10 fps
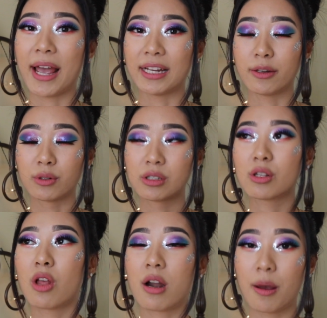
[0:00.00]
and it was just
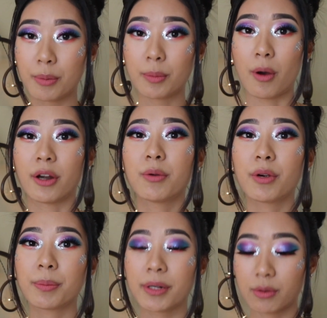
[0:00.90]
a lot of upper body
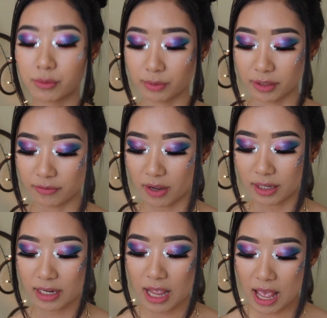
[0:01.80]
work, but it was really
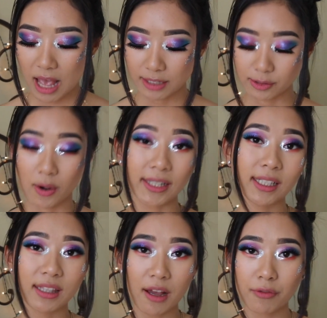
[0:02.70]
fun. So I
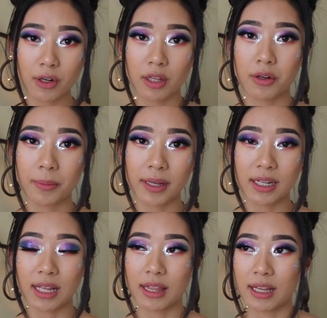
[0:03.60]
did that for a little
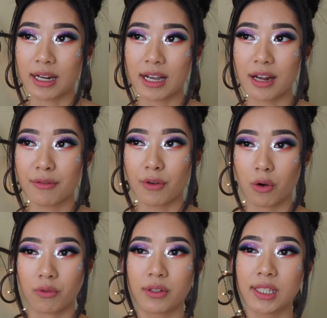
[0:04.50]
bit, and then I kind of
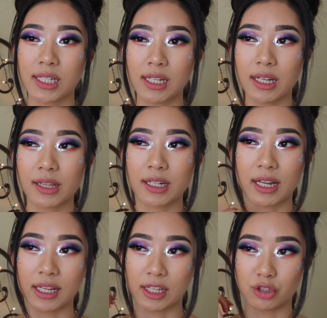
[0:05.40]
overdid it, and then
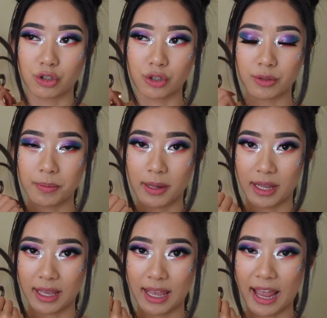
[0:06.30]
I injured my
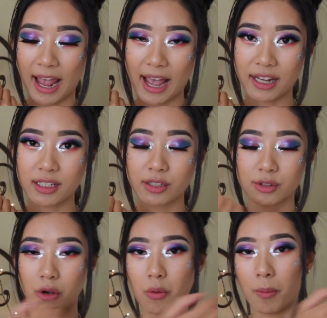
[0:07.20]
hand.
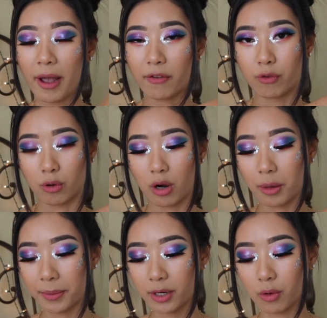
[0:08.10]
So my
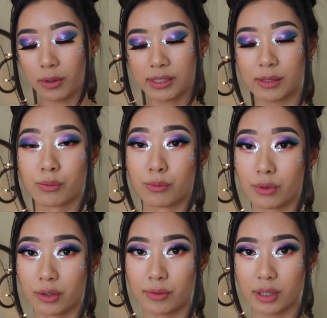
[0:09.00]
forearm here always gets
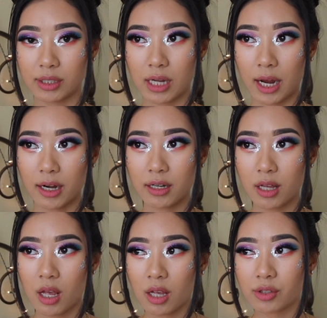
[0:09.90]
really, really tired.
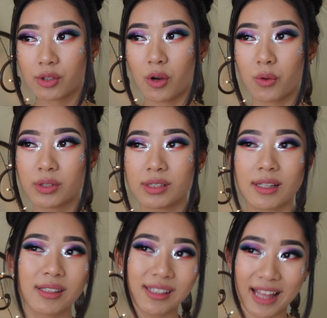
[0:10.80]
So
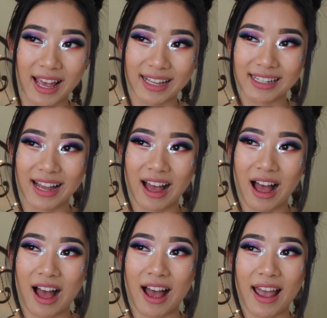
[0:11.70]
since then,
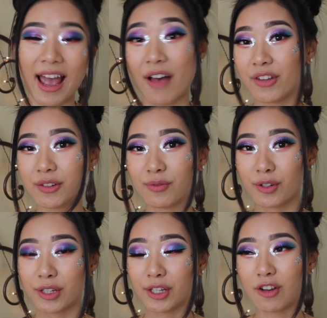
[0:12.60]
I haven't
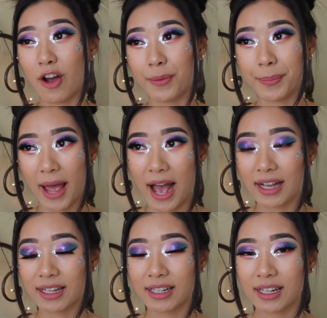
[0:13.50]
really gone
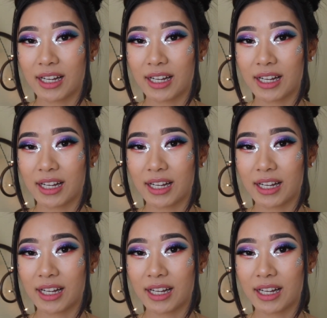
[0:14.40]
back.